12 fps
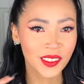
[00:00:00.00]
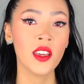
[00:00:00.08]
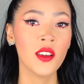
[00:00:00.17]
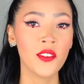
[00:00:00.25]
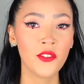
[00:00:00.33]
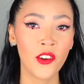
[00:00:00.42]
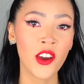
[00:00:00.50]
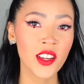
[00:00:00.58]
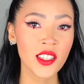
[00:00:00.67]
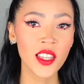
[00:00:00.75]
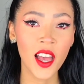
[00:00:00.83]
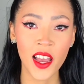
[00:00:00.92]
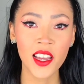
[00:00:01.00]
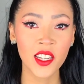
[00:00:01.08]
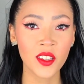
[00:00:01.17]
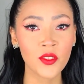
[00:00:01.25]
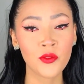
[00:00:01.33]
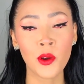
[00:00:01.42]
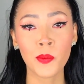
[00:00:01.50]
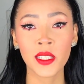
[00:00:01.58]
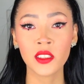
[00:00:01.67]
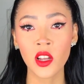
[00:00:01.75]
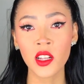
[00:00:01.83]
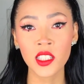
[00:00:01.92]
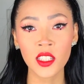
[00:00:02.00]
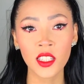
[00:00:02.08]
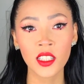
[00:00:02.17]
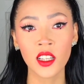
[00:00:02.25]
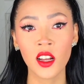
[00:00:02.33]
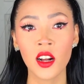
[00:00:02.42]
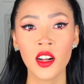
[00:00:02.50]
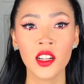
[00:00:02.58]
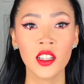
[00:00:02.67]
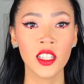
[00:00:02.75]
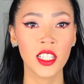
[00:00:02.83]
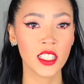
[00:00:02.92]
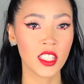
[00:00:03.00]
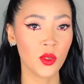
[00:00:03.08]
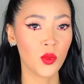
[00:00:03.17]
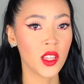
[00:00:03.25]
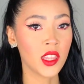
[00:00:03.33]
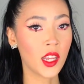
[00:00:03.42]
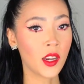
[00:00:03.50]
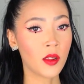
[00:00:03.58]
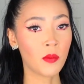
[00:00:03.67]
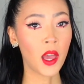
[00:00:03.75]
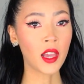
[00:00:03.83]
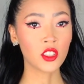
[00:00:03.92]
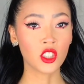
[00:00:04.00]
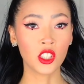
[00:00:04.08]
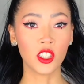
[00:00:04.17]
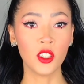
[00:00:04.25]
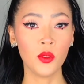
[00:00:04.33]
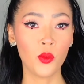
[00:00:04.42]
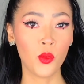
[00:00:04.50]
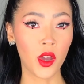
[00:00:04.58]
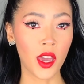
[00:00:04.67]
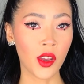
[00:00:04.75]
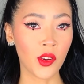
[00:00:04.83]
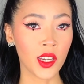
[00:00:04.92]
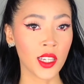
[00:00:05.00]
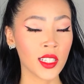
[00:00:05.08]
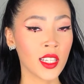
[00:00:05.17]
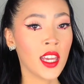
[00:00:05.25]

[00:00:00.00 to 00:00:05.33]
First item from my DOLLS haul is the one that I'm actually wearing.